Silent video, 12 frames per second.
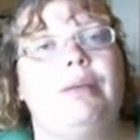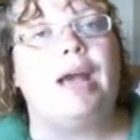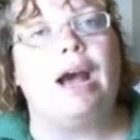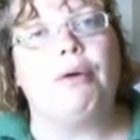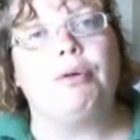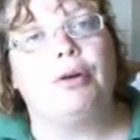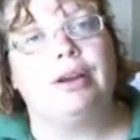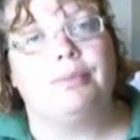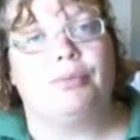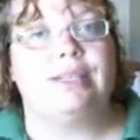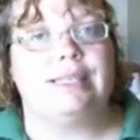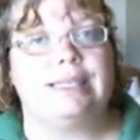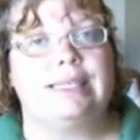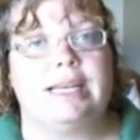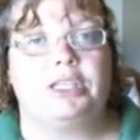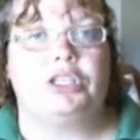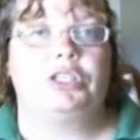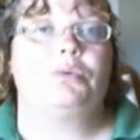creating PowerPoint
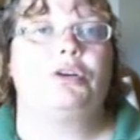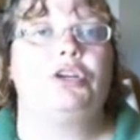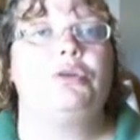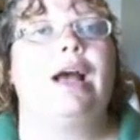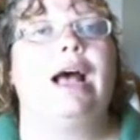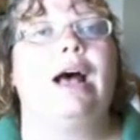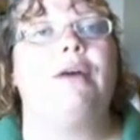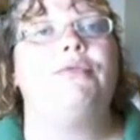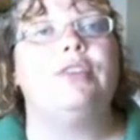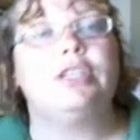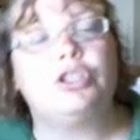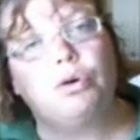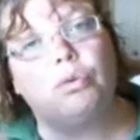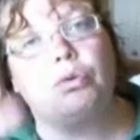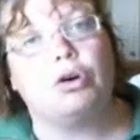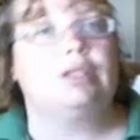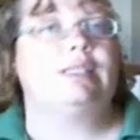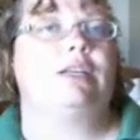presentations where you have visual
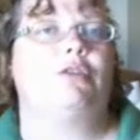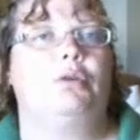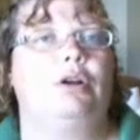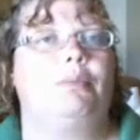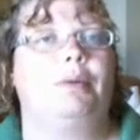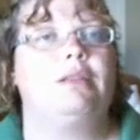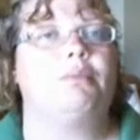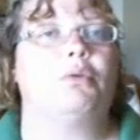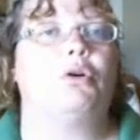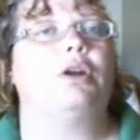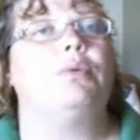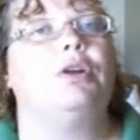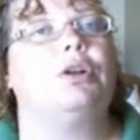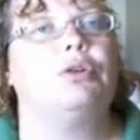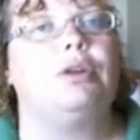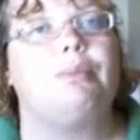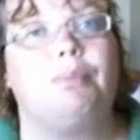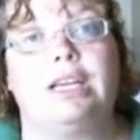words that are put up on the board,
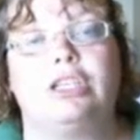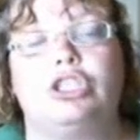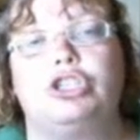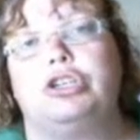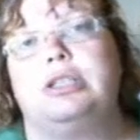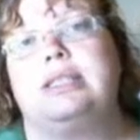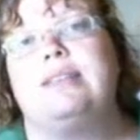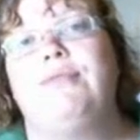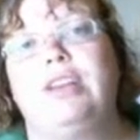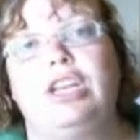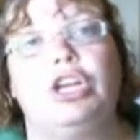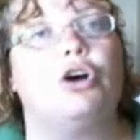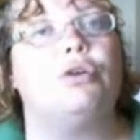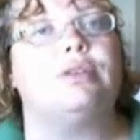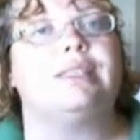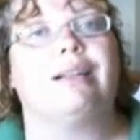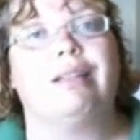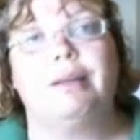including pictures and
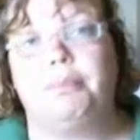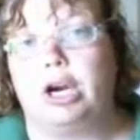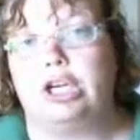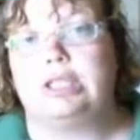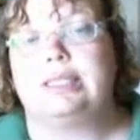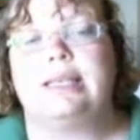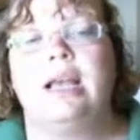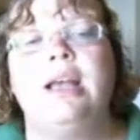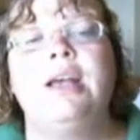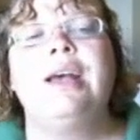videos and clip arts.